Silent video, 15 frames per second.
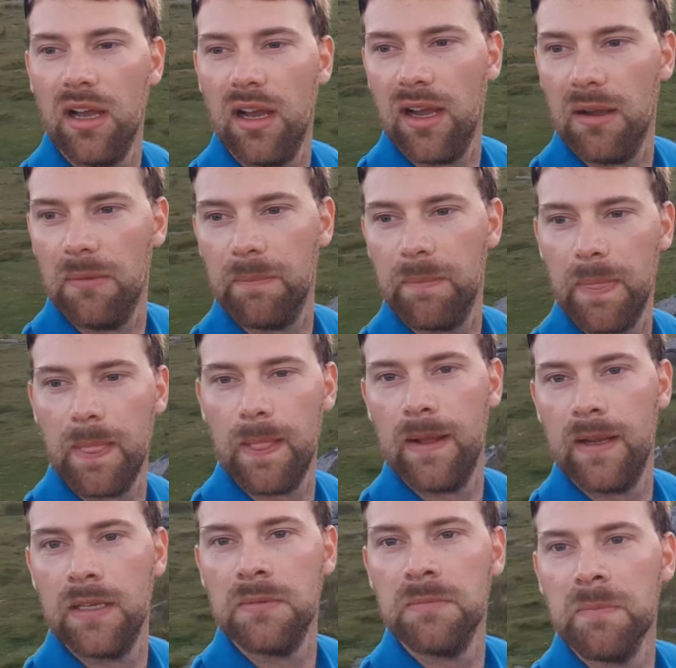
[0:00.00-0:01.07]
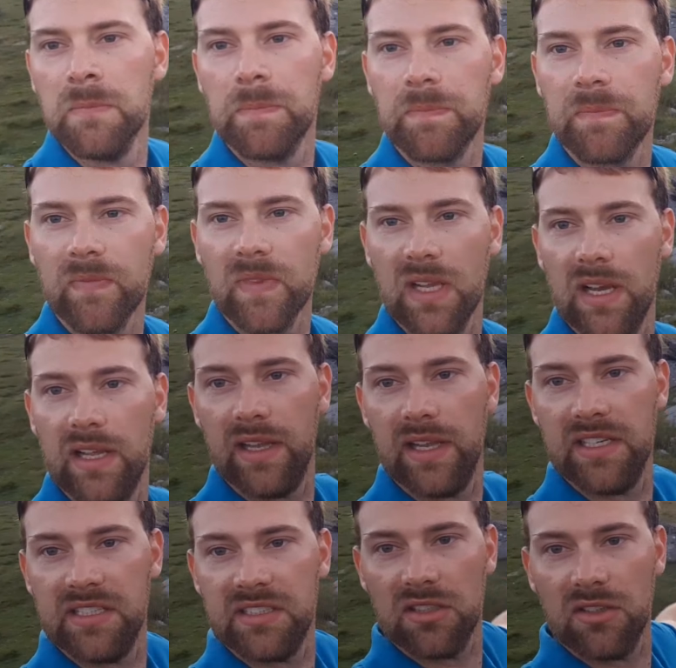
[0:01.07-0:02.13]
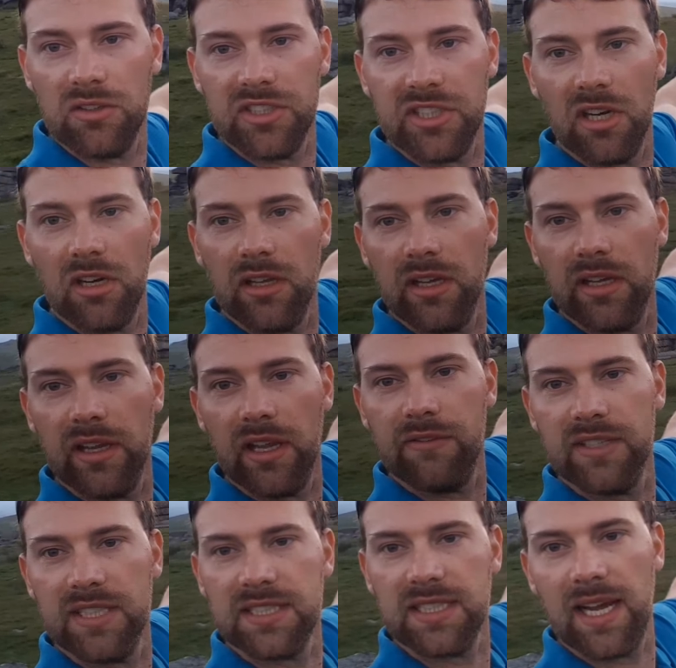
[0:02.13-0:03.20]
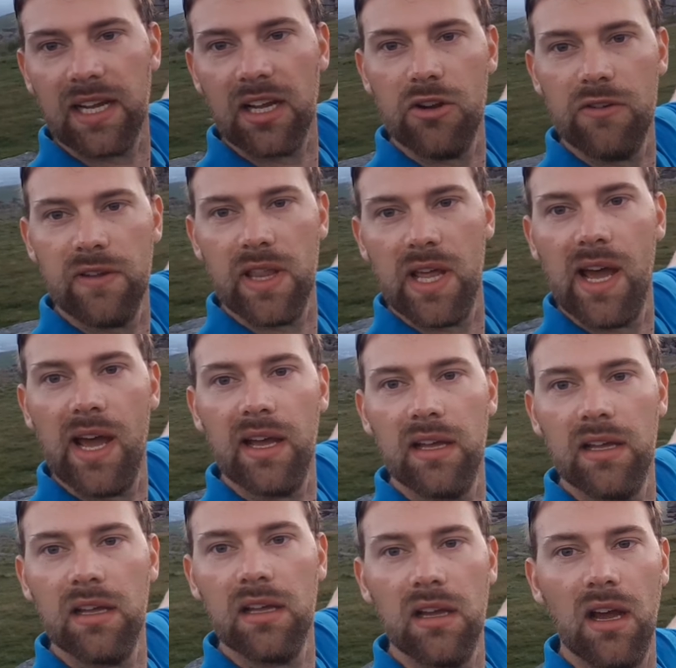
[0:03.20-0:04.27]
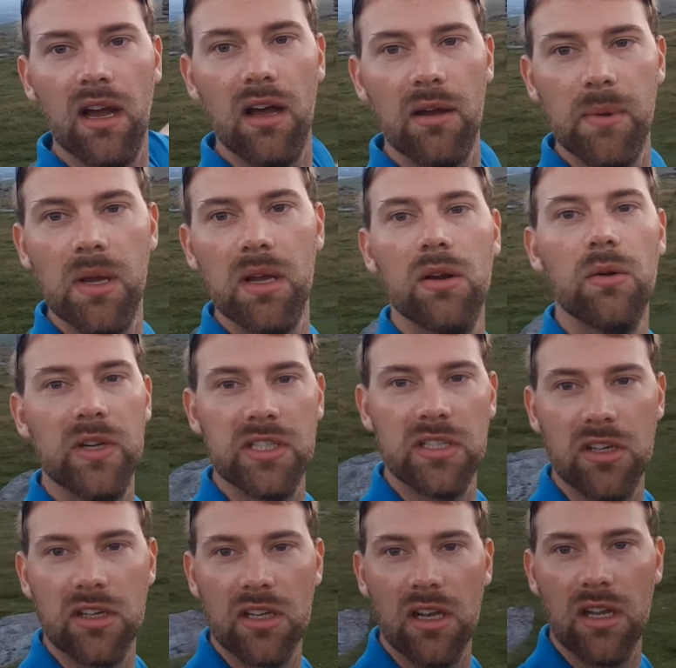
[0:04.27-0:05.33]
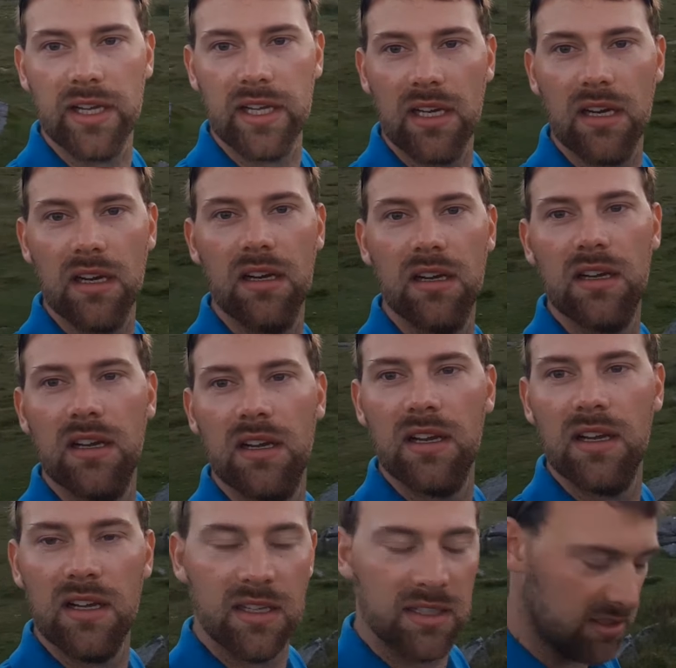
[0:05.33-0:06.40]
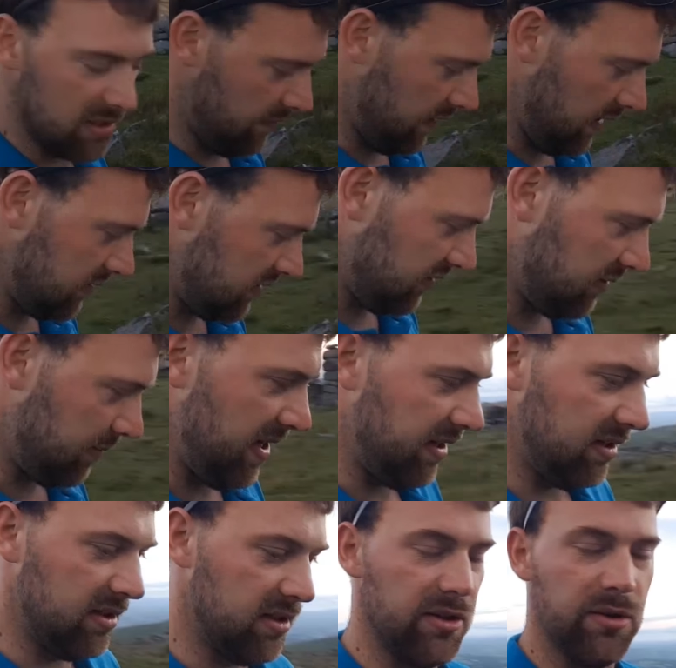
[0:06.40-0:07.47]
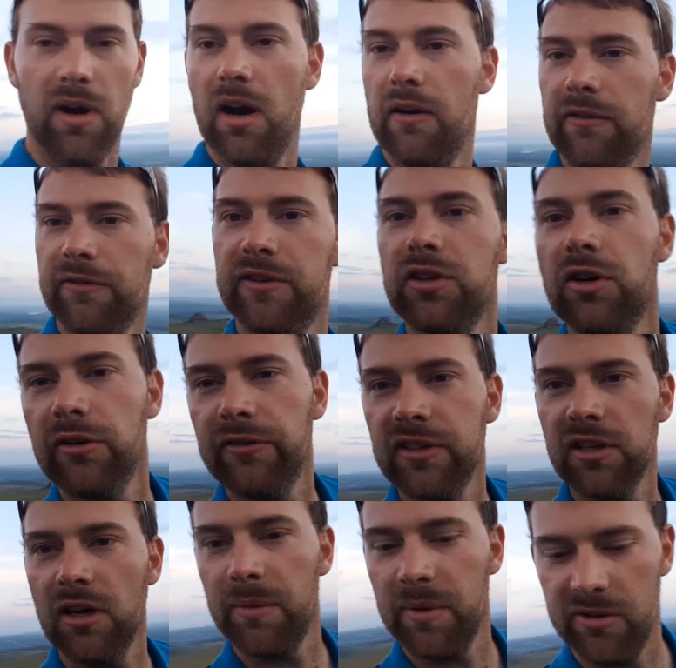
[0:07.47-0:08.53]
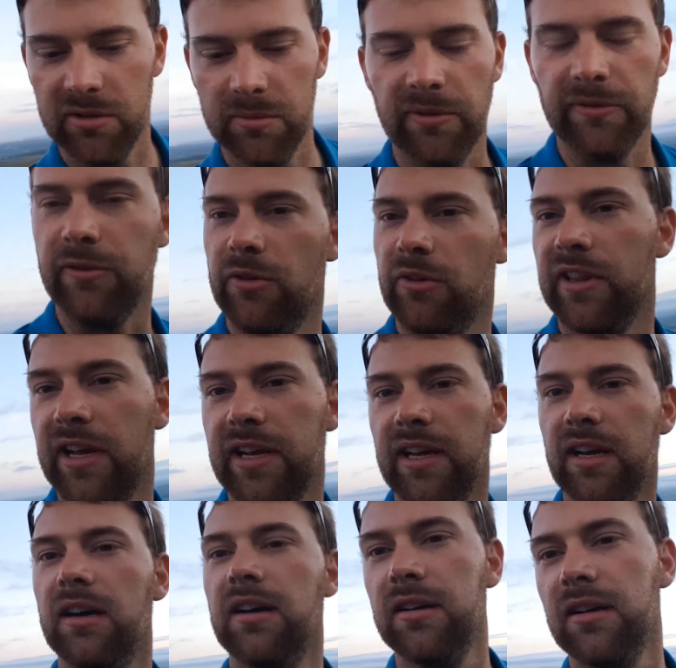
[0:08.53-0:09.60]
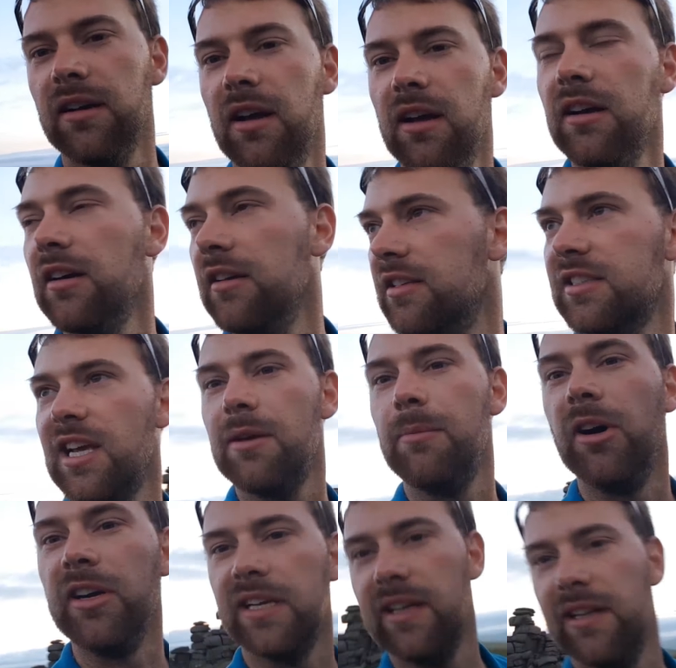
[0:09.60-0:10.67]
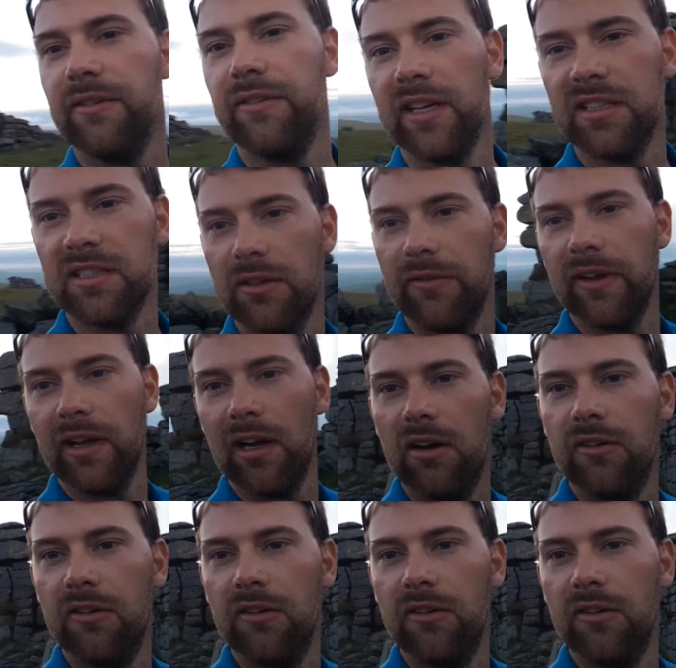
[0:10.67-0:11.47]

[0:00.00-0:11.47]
and then of course you've got the other stack over there, which look like something else. I was speaking to other photographers up here before, and they got the same idea. They think it's something out